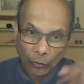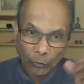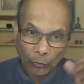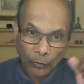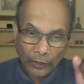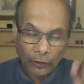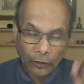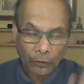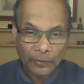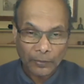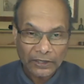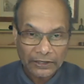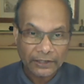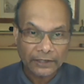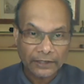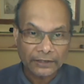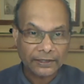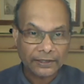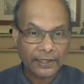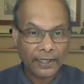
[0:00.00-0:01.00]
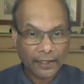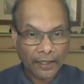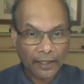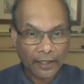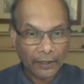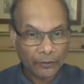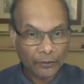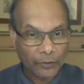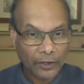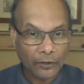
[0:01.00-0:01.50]
going to miss this
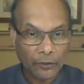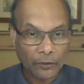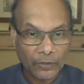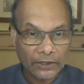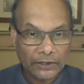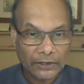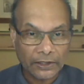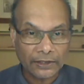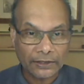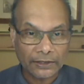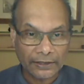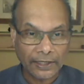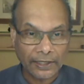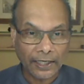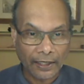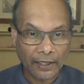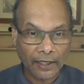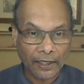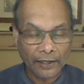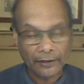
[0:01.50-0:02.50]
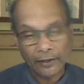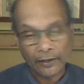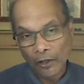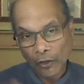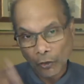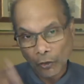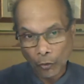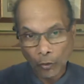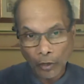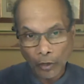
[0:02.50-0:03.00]
deadline,
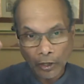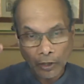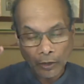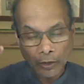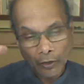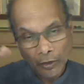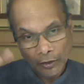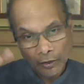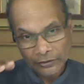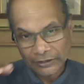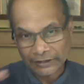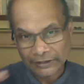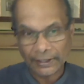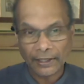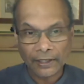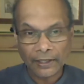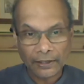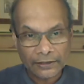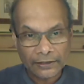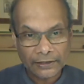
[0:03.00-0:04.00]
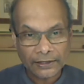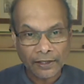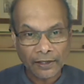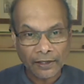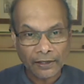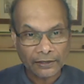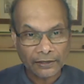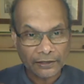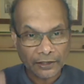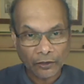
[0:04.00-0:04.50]
or our sales
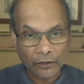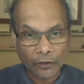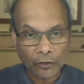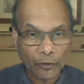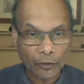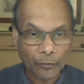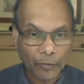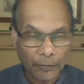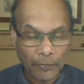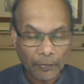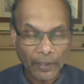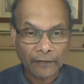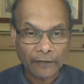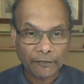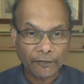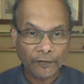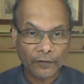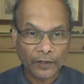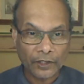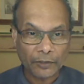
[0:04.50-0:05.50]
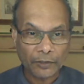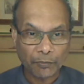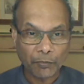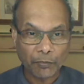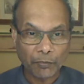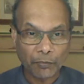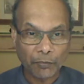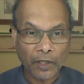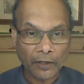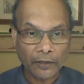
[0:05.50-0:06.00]
targets are not going to be met for this
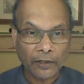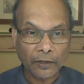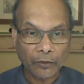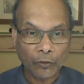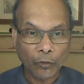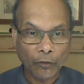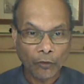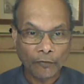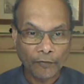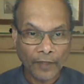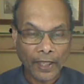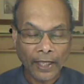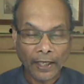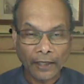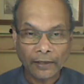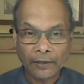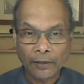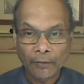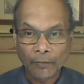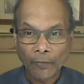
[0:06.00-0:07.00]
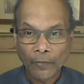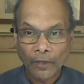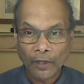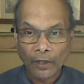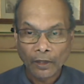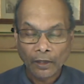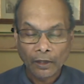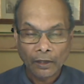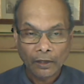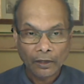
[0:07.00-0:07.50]
month and all of that,
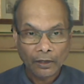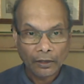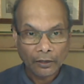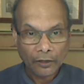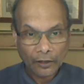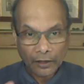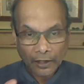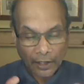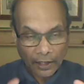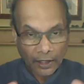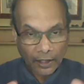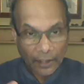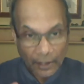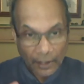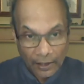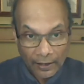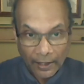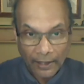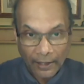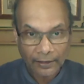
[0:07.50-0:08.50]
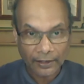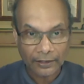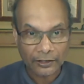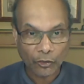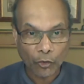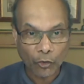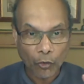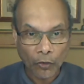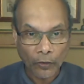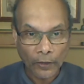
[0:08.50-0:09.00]
you hear that as
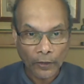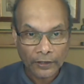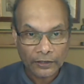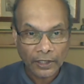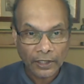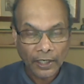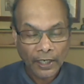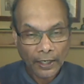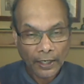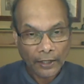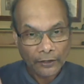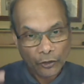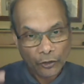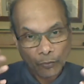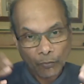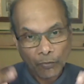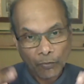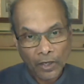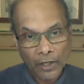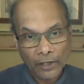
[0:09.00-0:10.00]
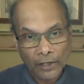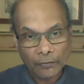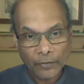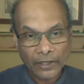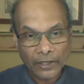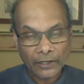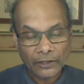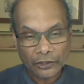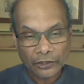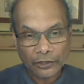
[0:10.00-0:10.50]
noise and your mind
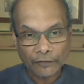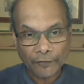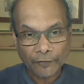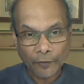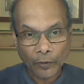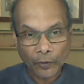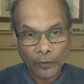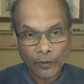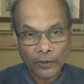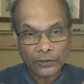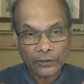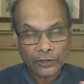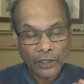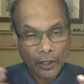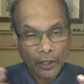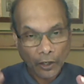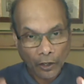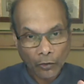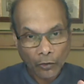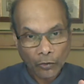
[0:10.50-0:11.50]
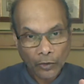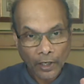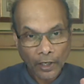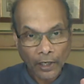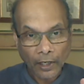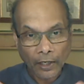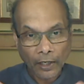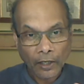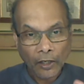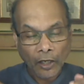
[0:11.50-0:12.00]
begins to focus,
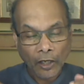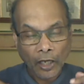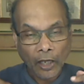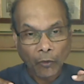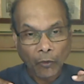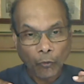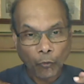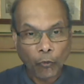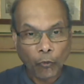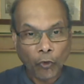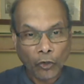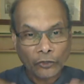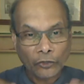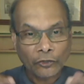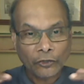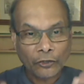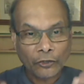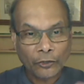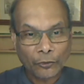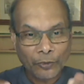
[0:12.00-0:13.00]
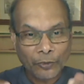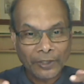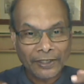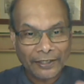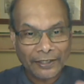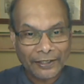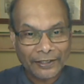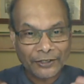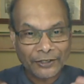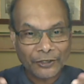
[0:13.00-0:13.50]
okay, what do we
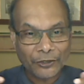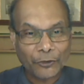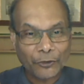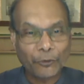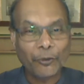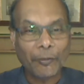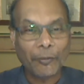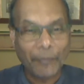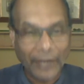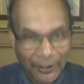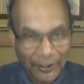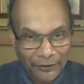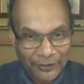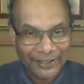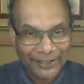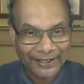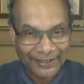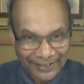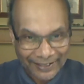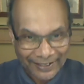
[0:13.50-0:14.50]
need to do about it?